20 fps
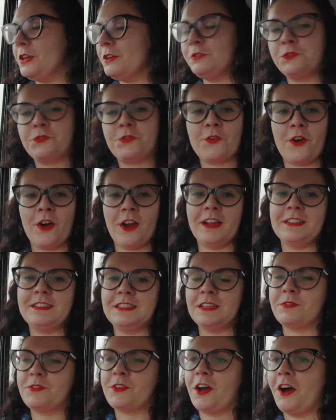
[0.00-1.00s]
variety of
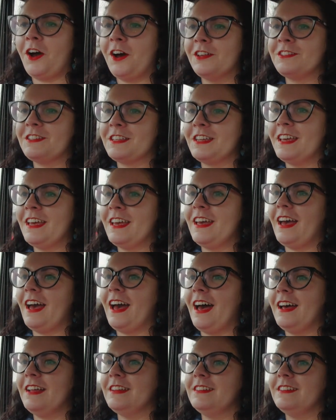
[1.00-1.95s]
cars in it, and